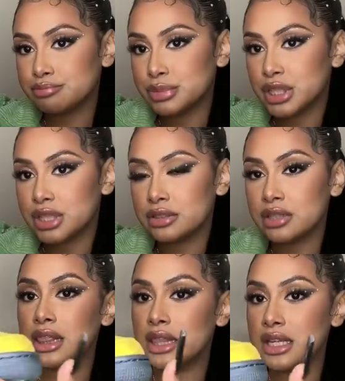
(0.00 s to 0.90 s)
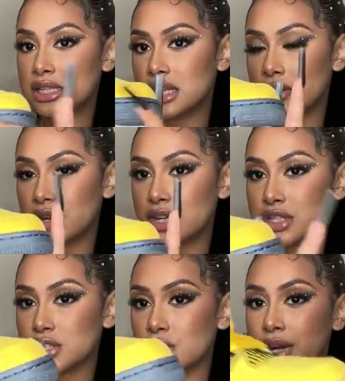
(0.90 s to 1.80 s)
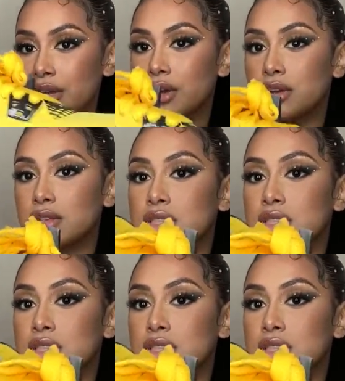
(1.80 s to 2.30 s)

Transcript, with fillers: but this down here is gray, y'all.